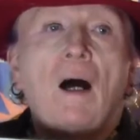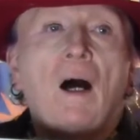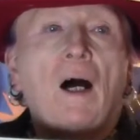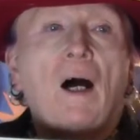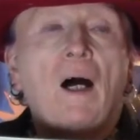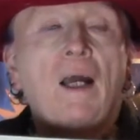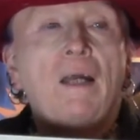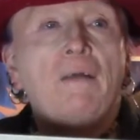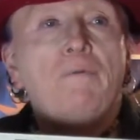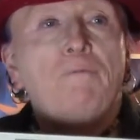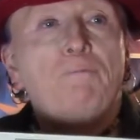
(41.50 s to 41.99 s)

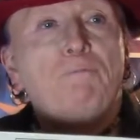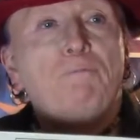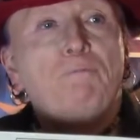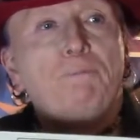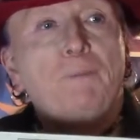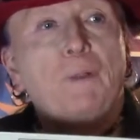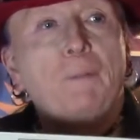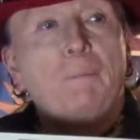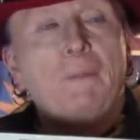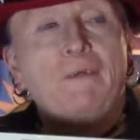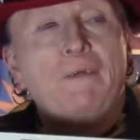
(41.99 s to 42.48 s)
I
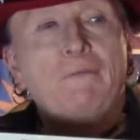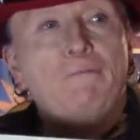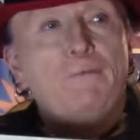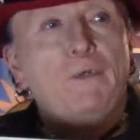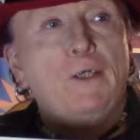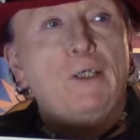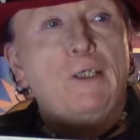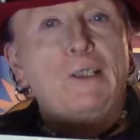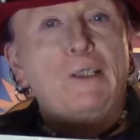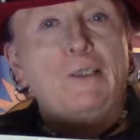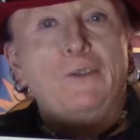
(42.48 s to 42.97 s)
probably
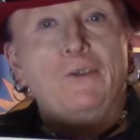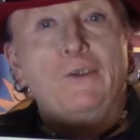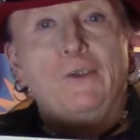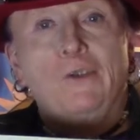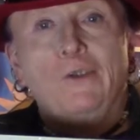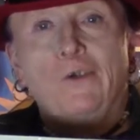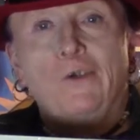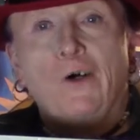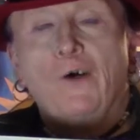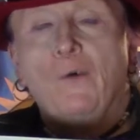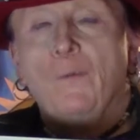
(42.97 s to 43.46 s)
first
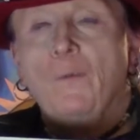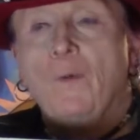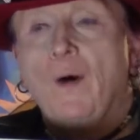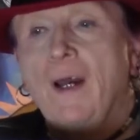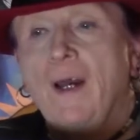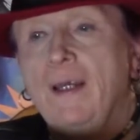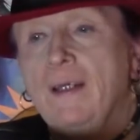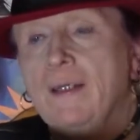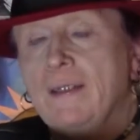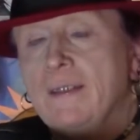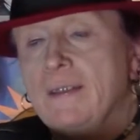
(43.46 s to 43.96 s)
saw
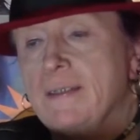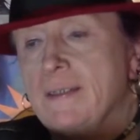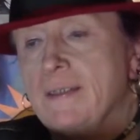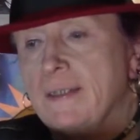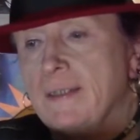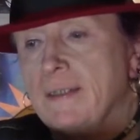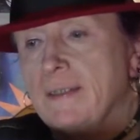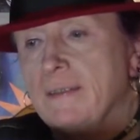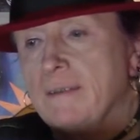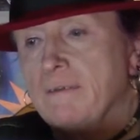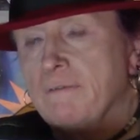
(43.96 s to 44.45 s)
Otway at
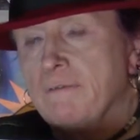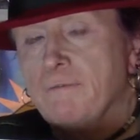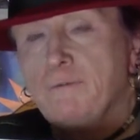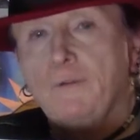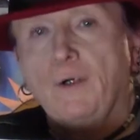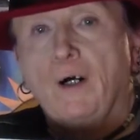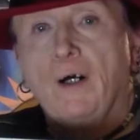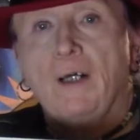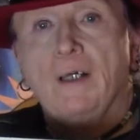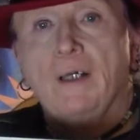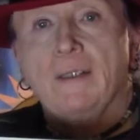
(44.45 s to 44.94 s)
uh,
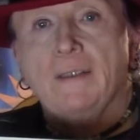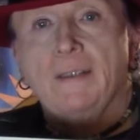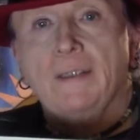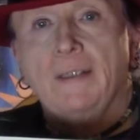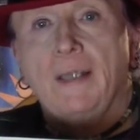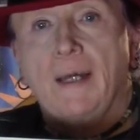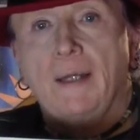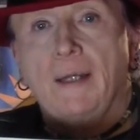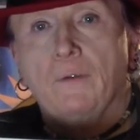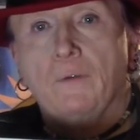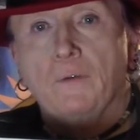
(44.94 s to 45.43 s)
Friars in
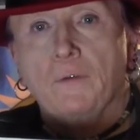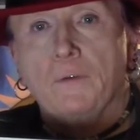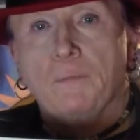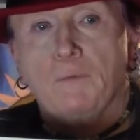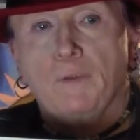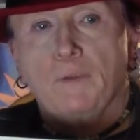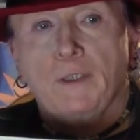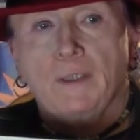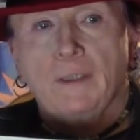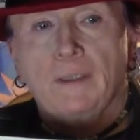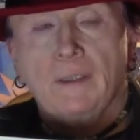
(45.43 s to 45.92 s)

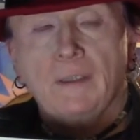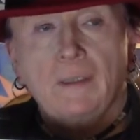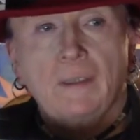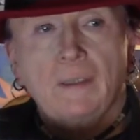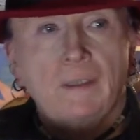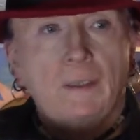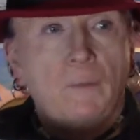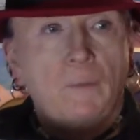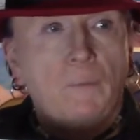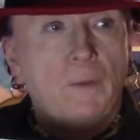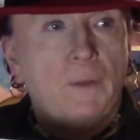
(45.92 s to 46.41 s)
Aylesbury
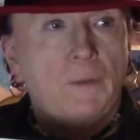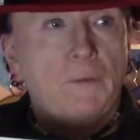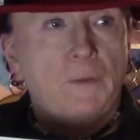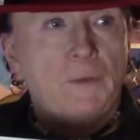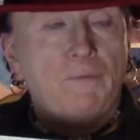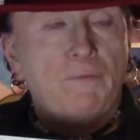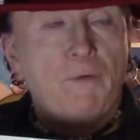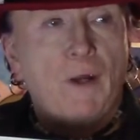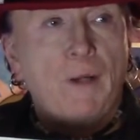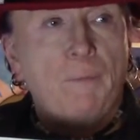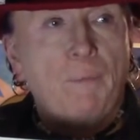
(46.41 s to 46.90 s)
which
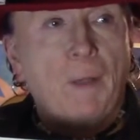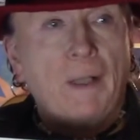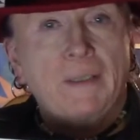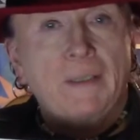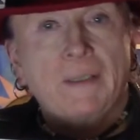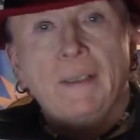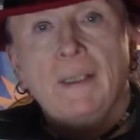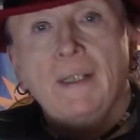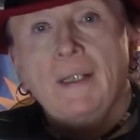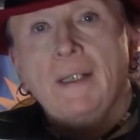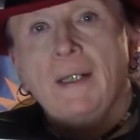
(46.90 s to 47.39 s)
was very
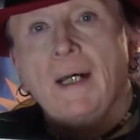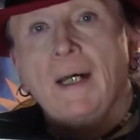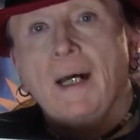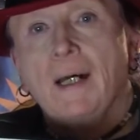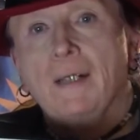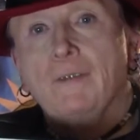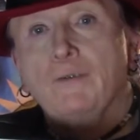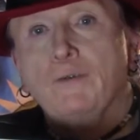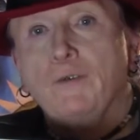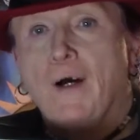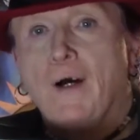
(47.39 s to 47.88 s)
much
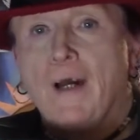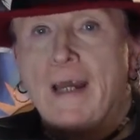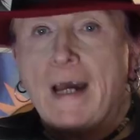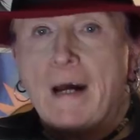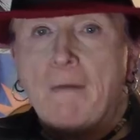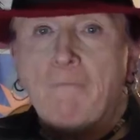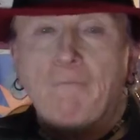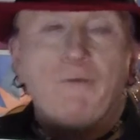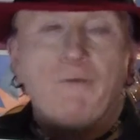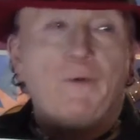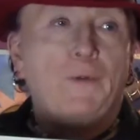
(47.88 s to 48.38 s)
a
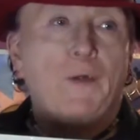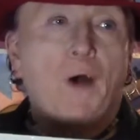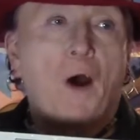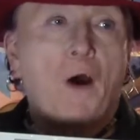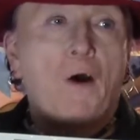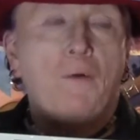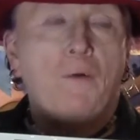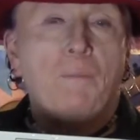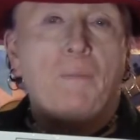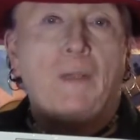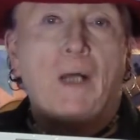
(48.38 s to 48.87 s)
triumphant
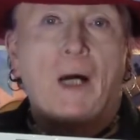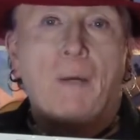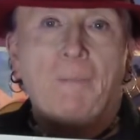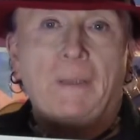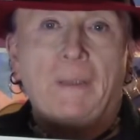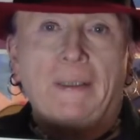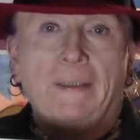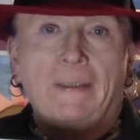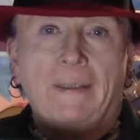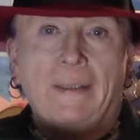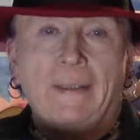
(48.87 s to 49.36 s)

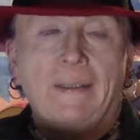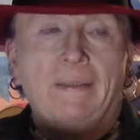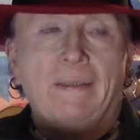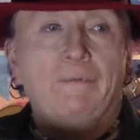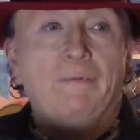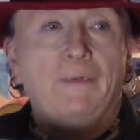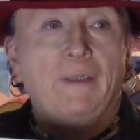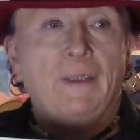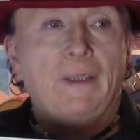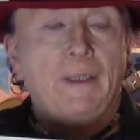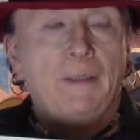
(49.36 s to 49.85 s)
homecoming gig
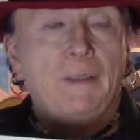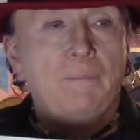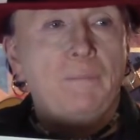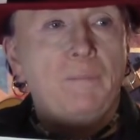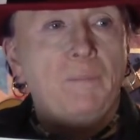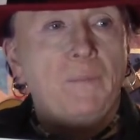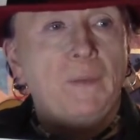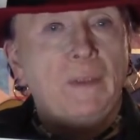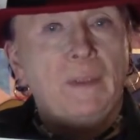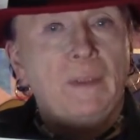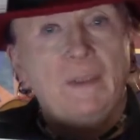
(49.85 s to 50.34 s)
for him.